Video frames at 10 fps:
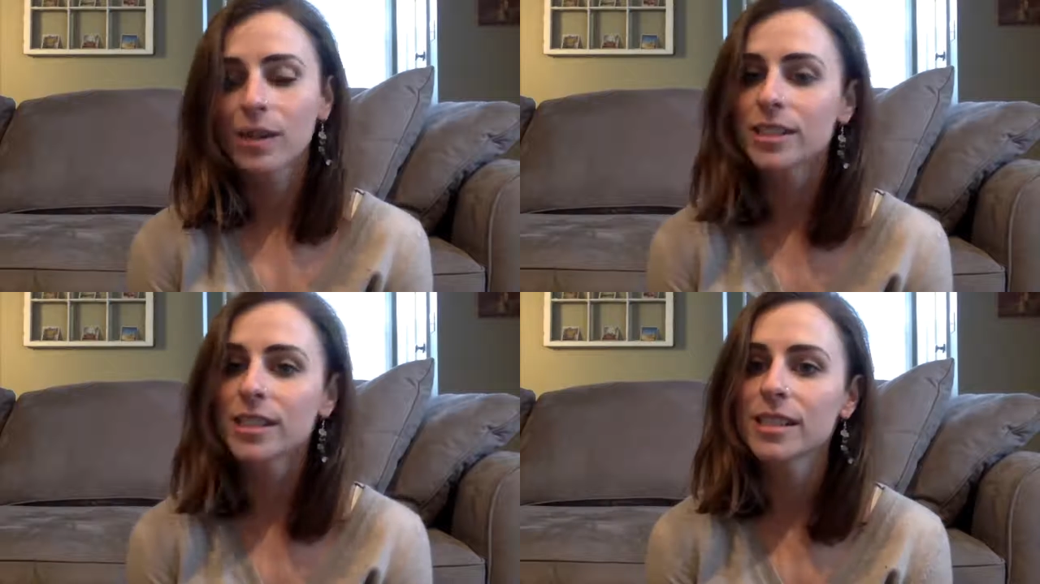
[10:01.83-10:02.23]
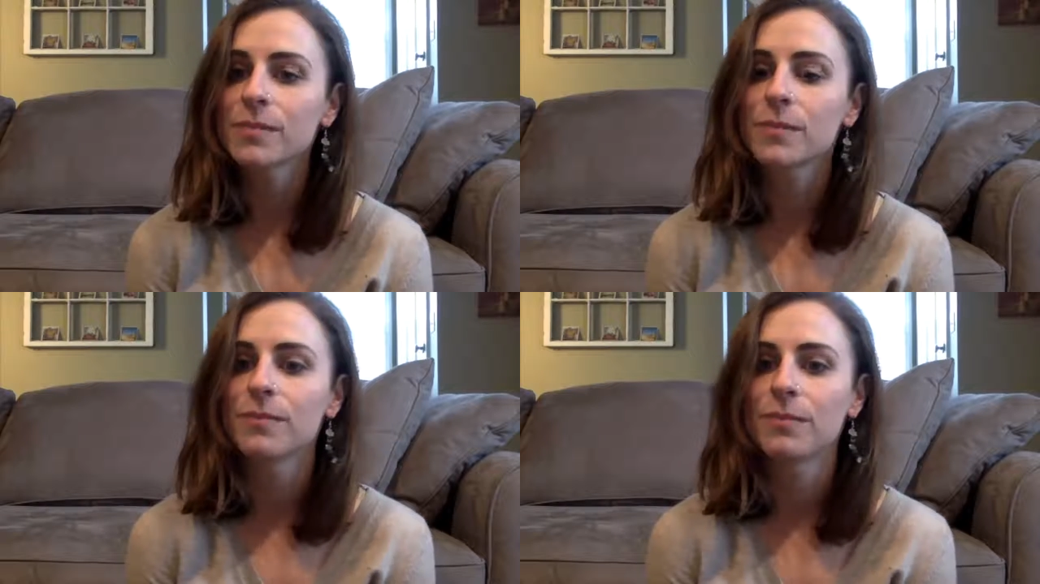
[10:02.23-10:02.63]
questions,
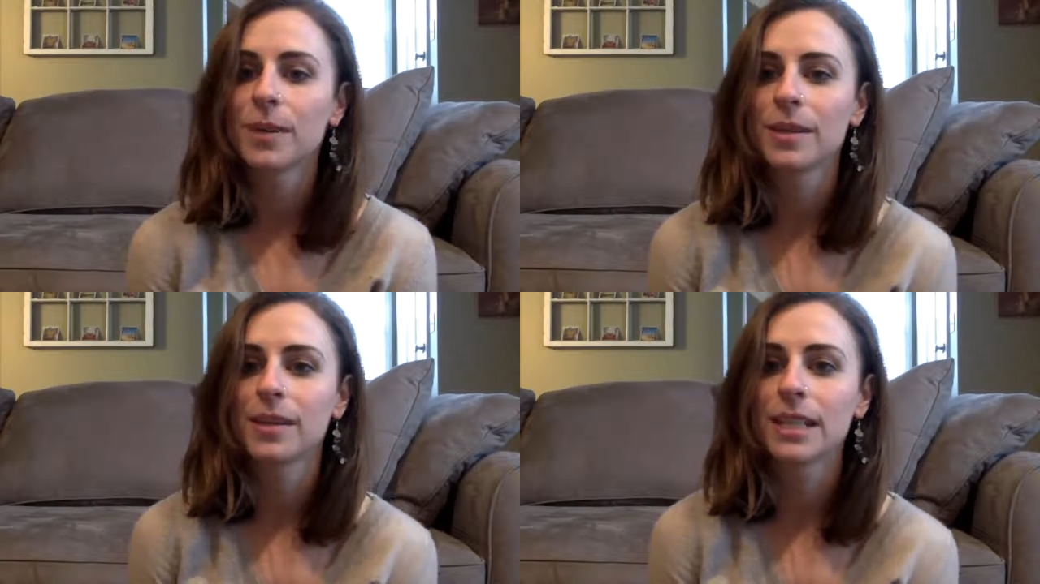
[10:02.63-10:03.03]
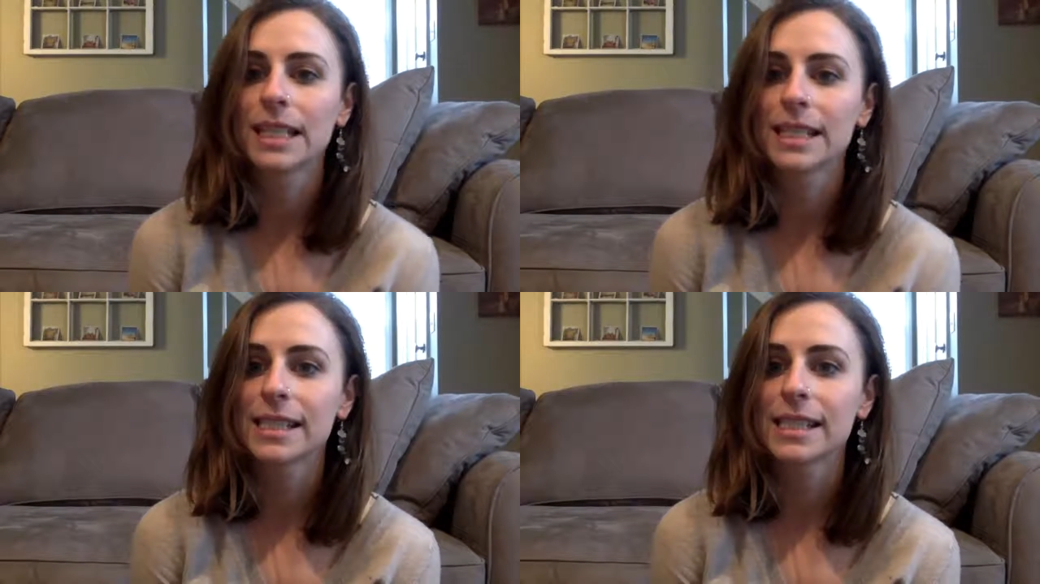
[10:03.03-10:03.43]

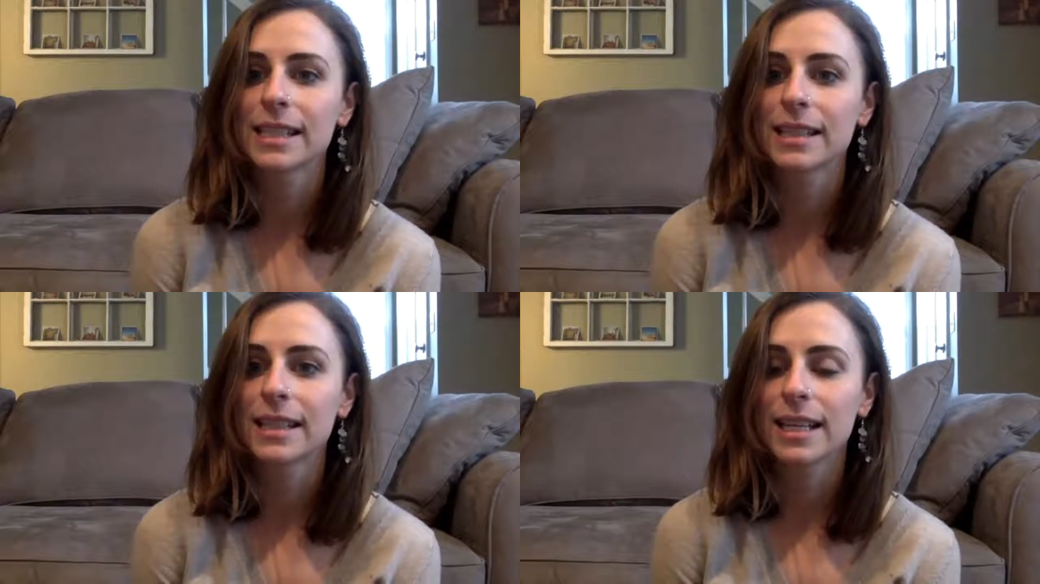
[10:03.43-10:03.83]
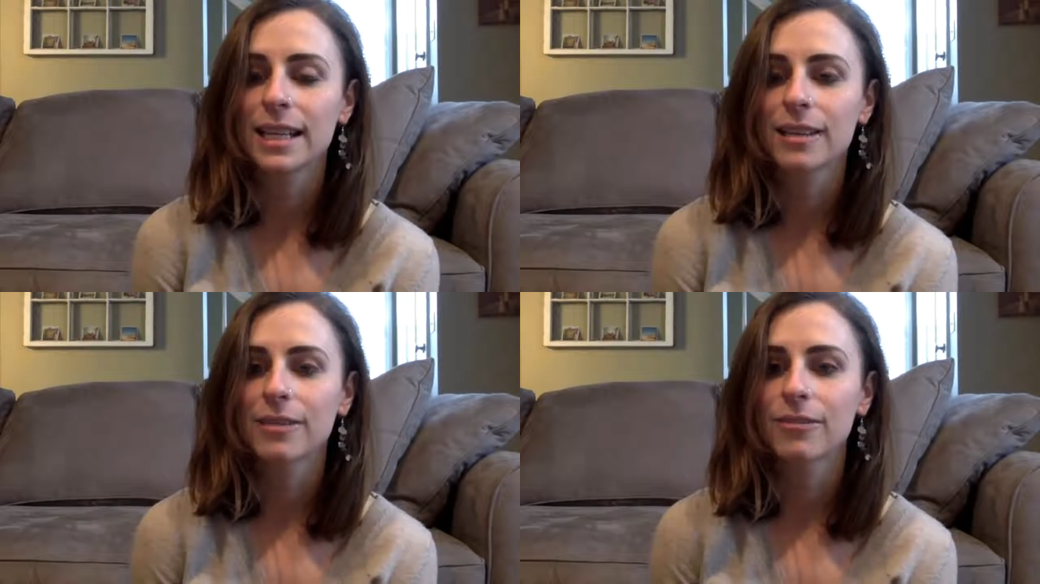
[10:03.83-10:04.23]
please
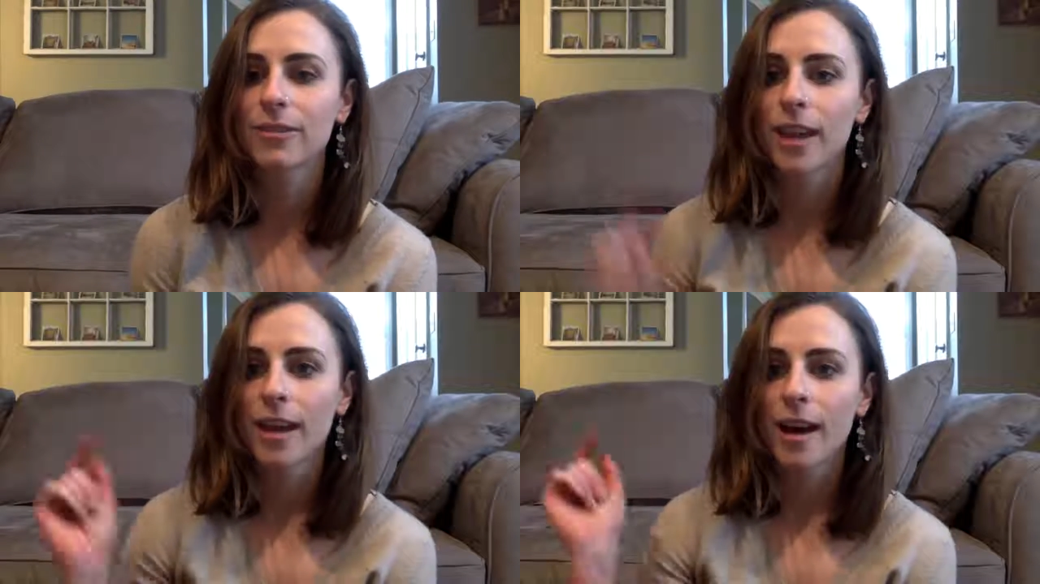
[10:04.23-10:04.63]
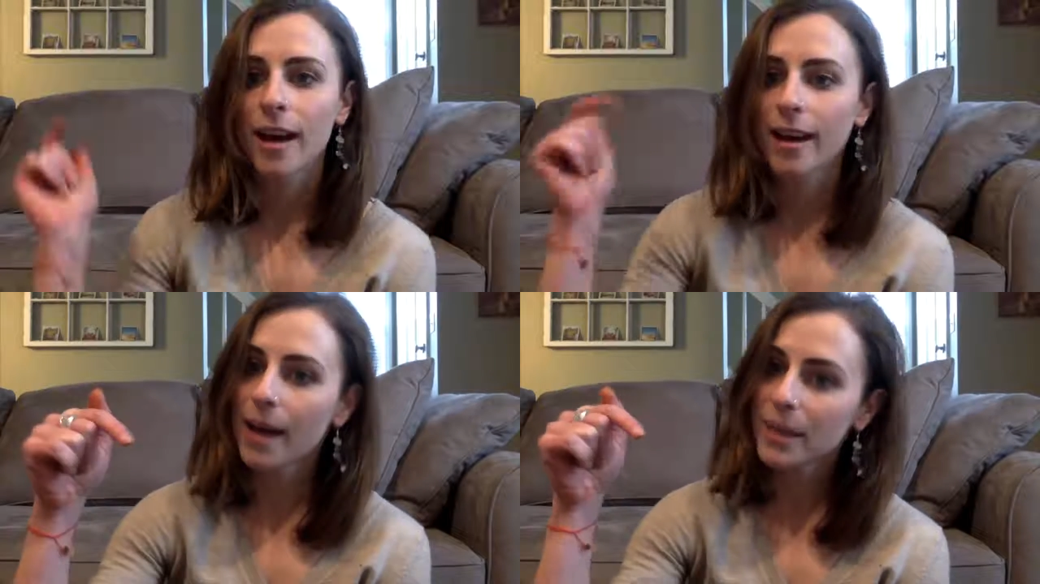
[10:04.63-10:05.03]
leave
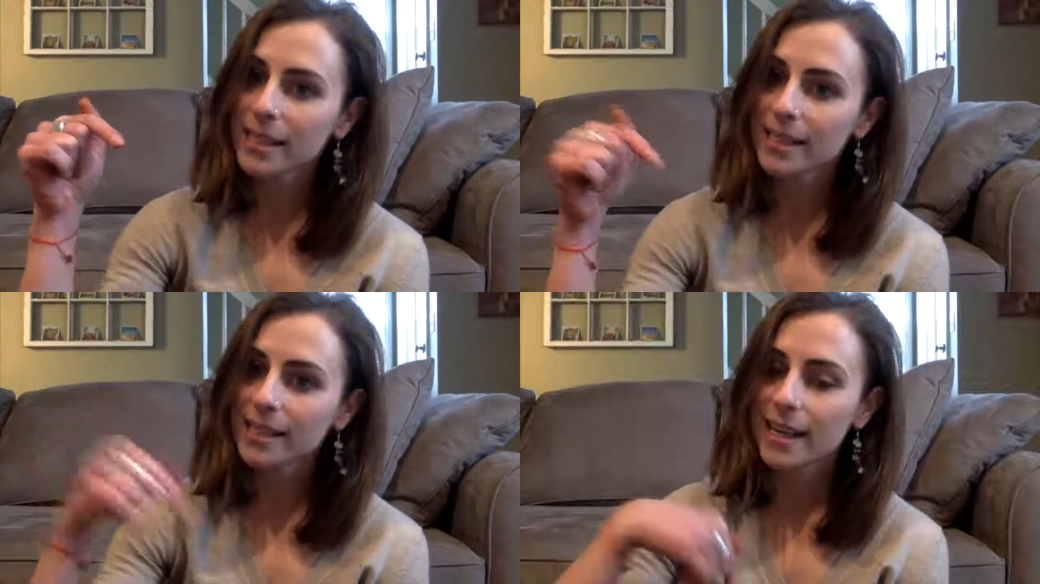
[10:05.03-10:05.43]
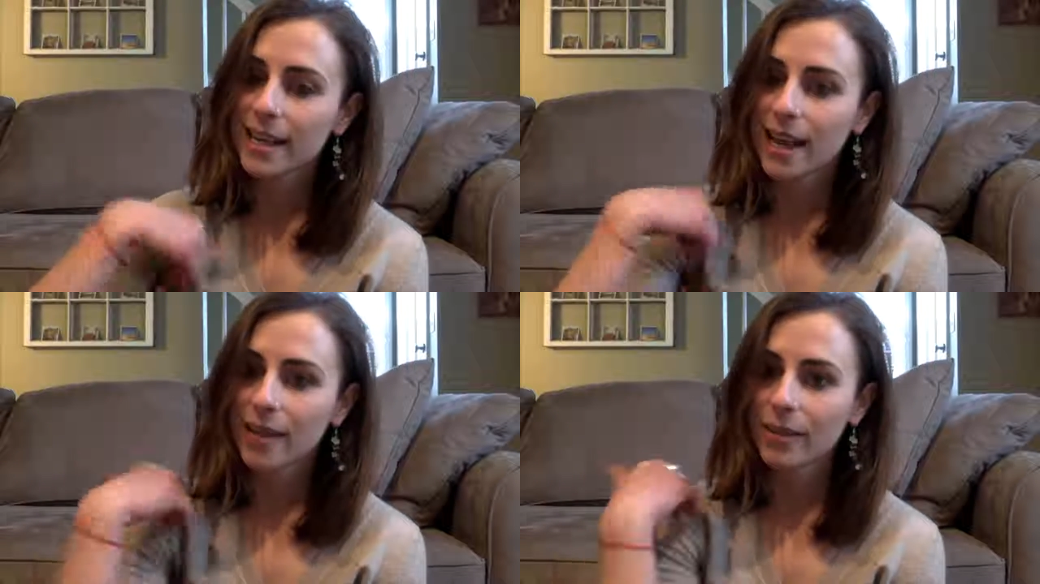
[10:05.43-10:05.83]
a comment,
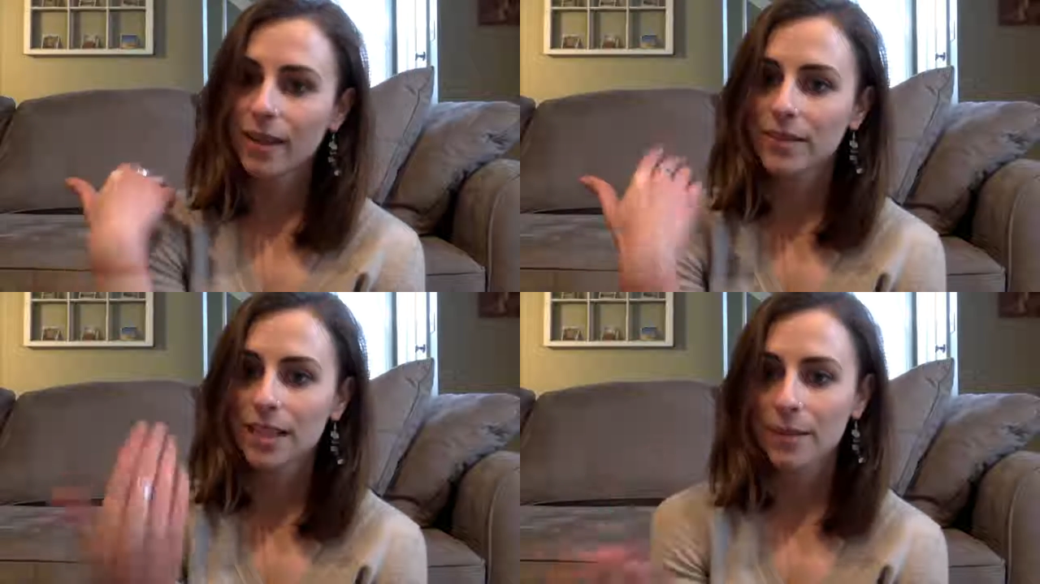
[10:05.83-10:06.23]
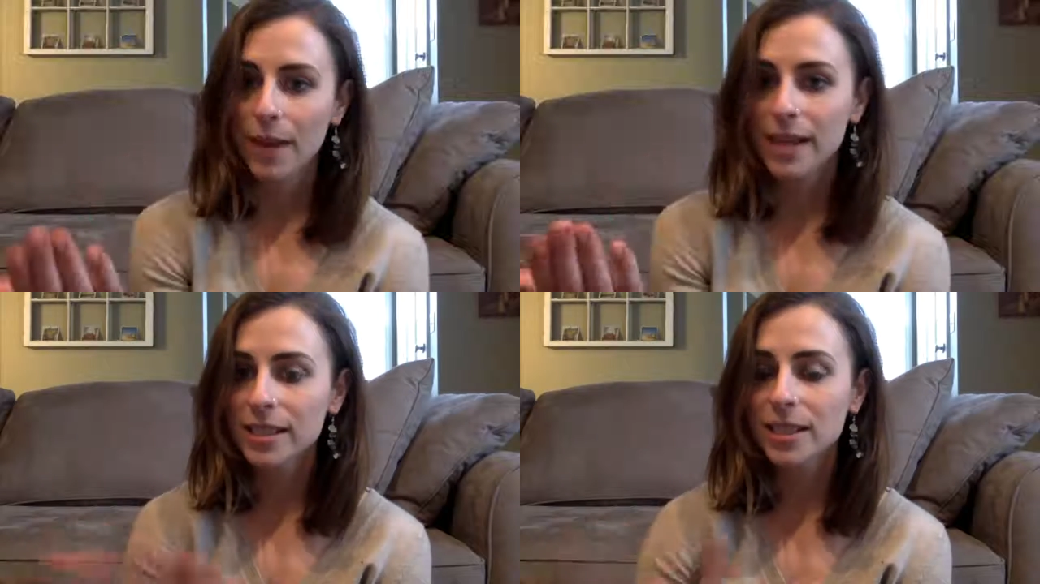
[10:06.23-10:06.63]
and I would love to get
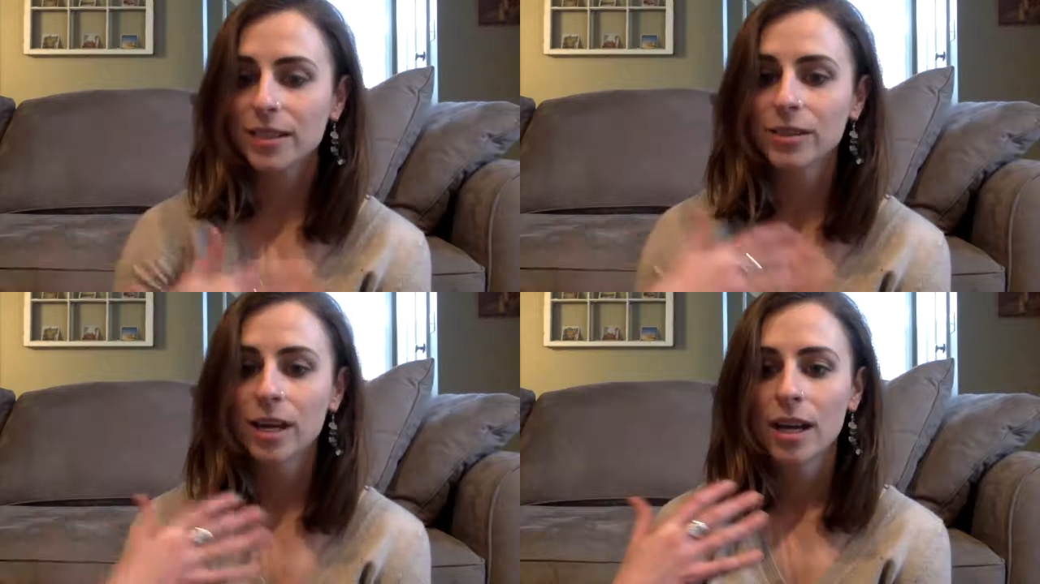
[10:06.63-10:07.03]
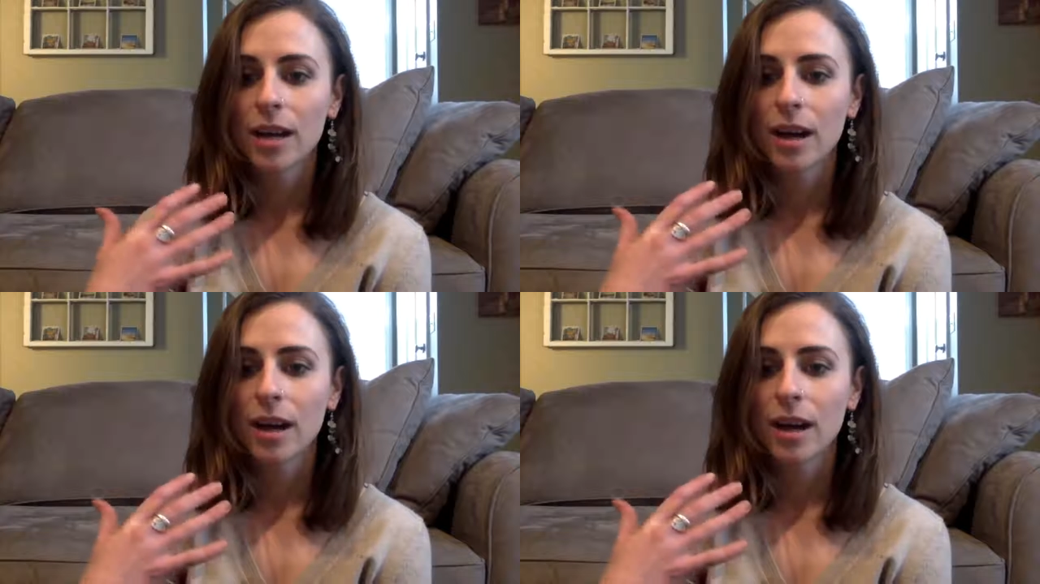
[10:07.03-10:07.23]
back to you.